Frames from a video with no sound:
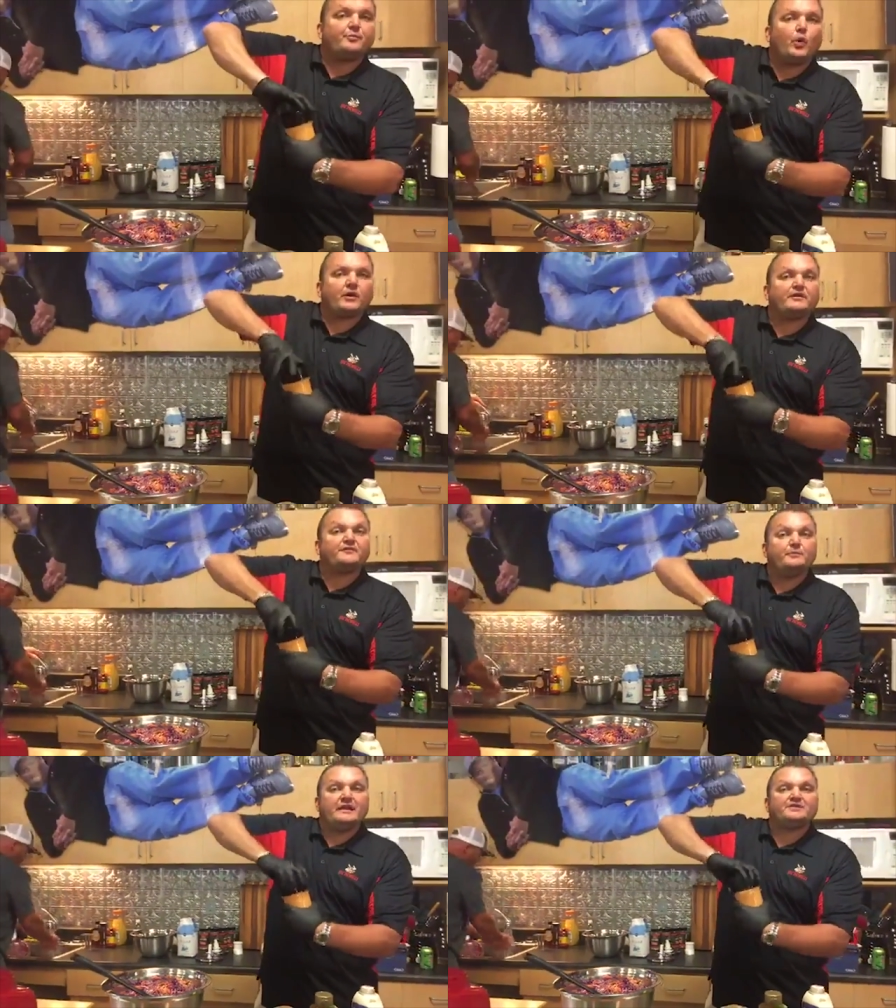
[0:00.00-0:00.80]
pull this
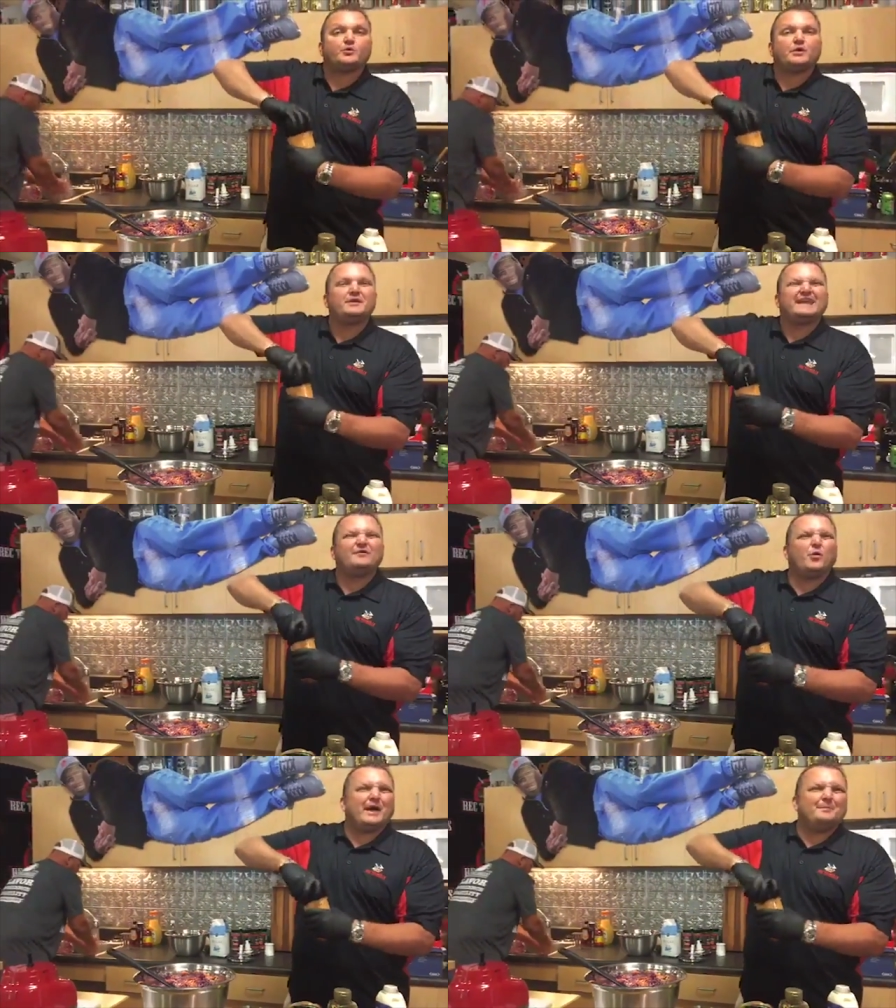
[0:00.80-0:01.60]
pork in a few minutes. We're
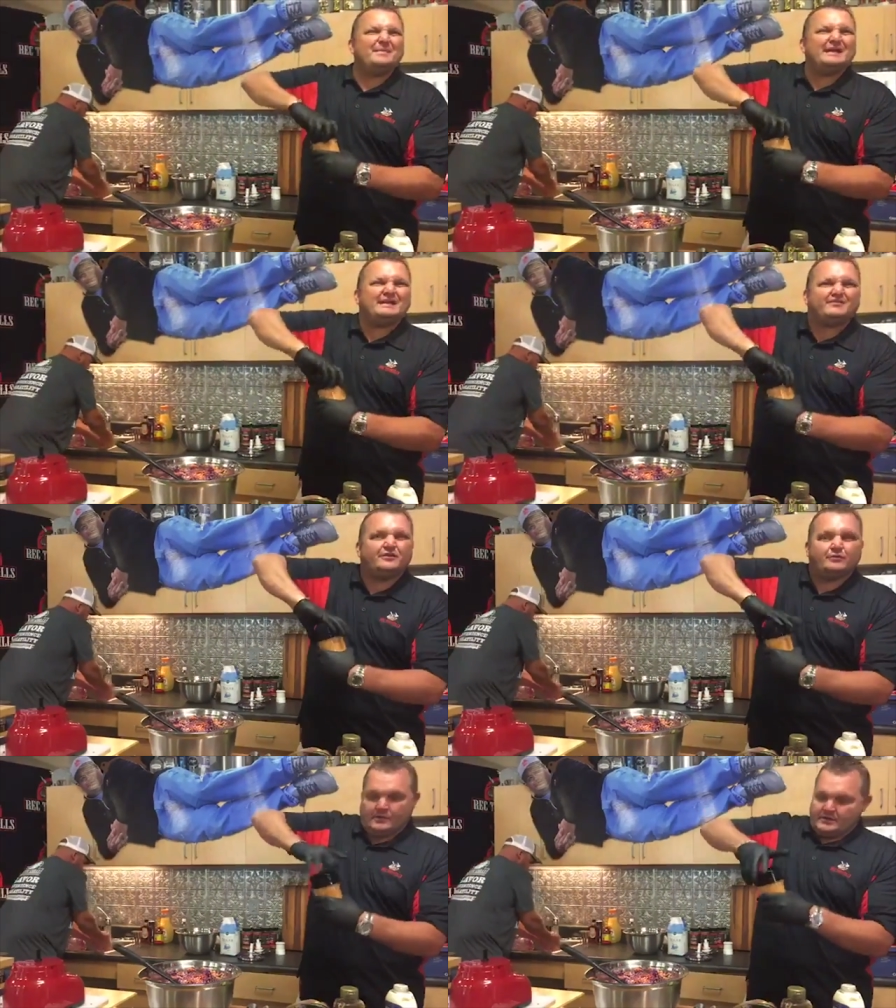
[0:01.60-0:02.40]
going to give away a
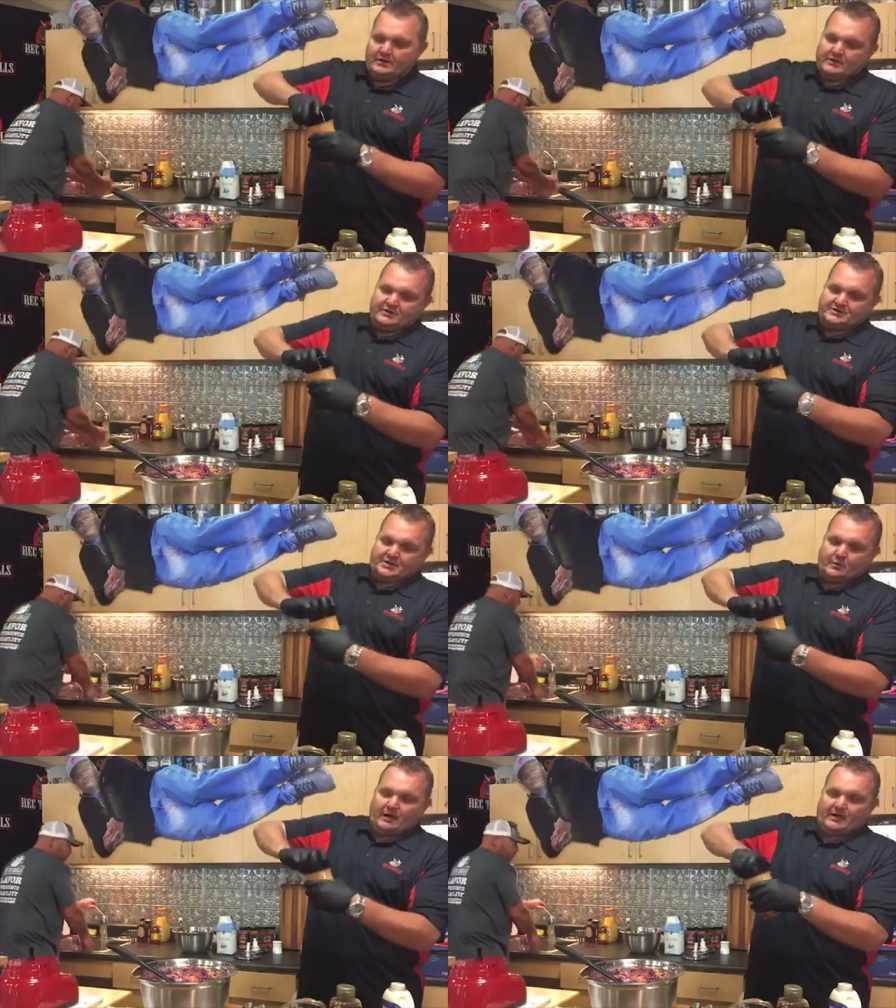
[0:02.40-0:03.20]
mini too.
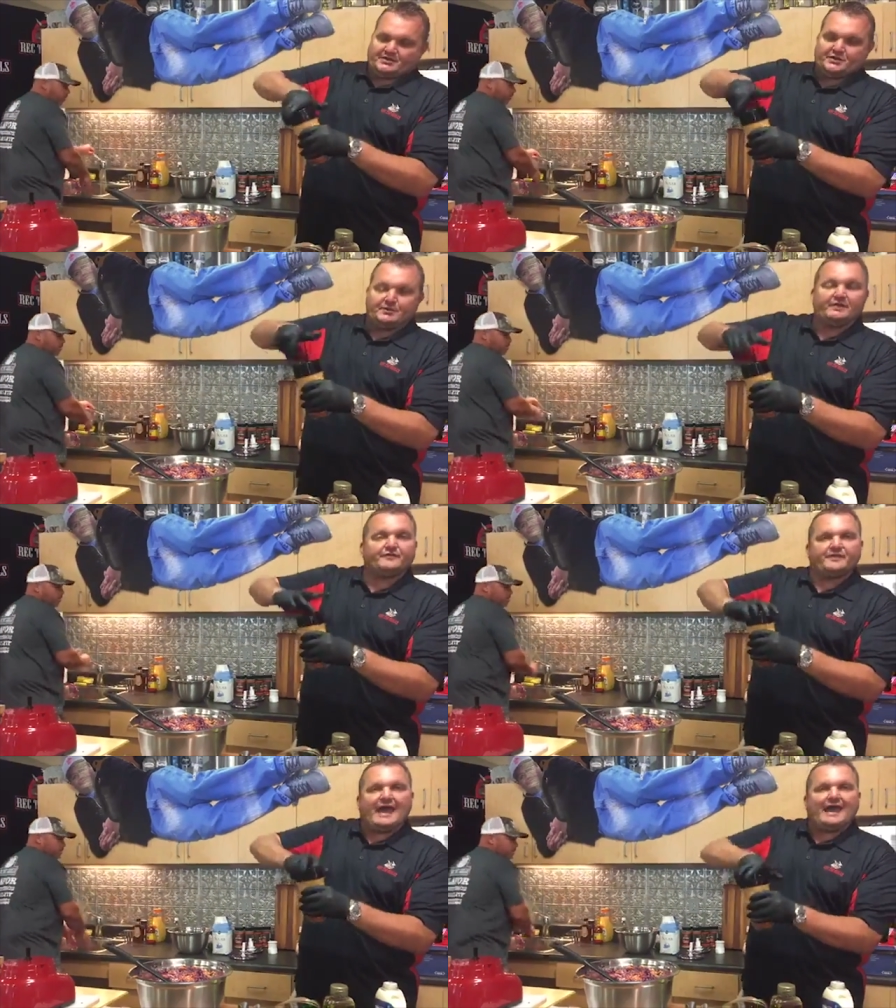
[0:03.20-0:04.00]
So uh,
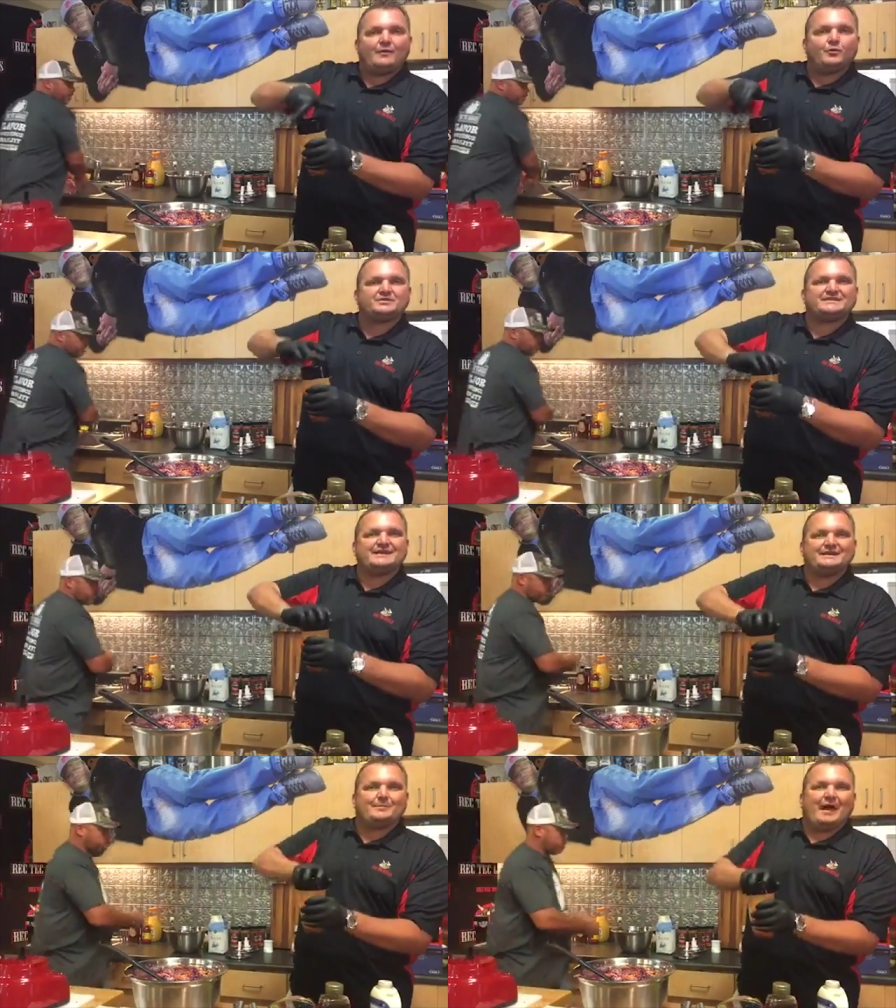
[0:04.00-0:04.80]
tune in for that.
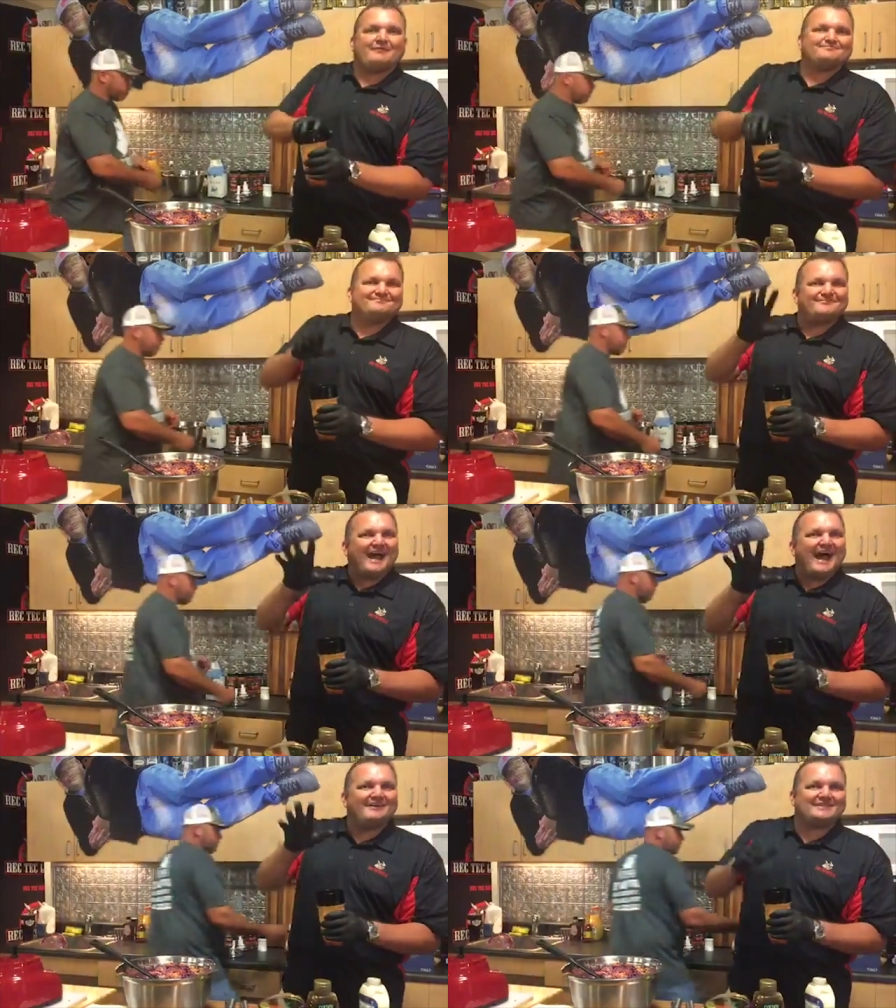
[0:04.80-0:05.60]
We'll see you in about
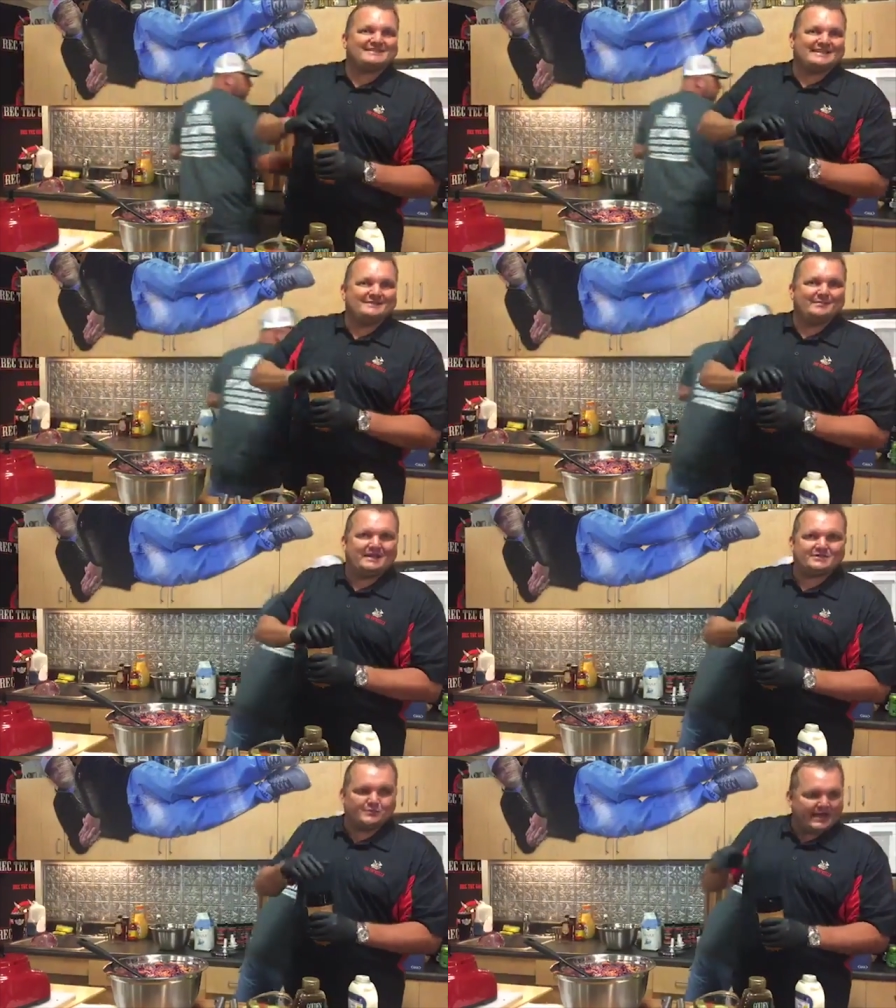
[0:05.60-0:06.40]
five to
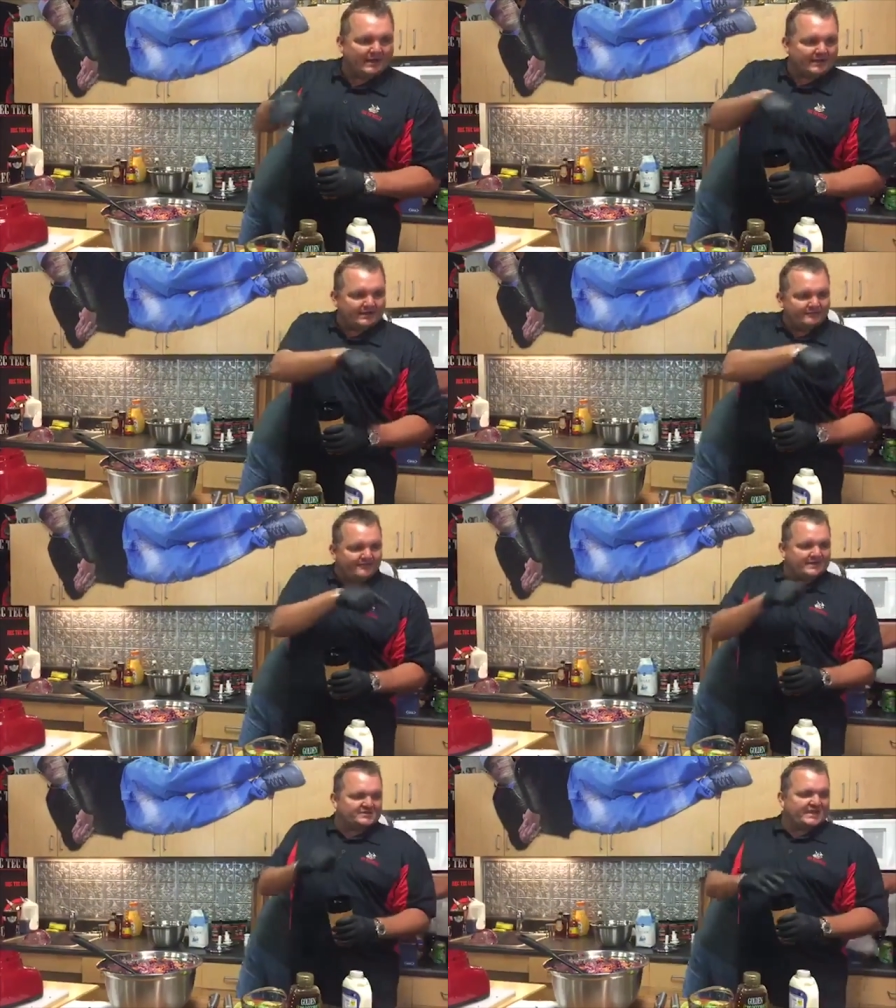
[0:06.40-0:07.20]
10 minutes. We're going to
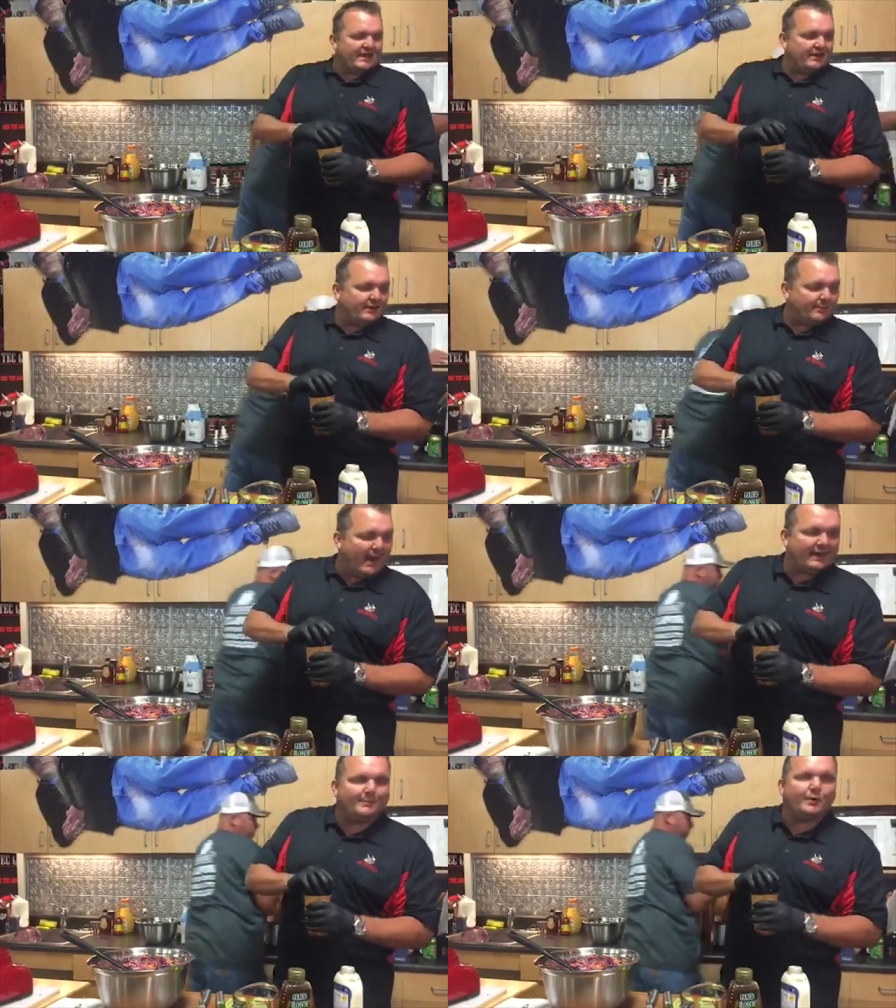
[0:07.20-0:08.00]
get, finish that uh,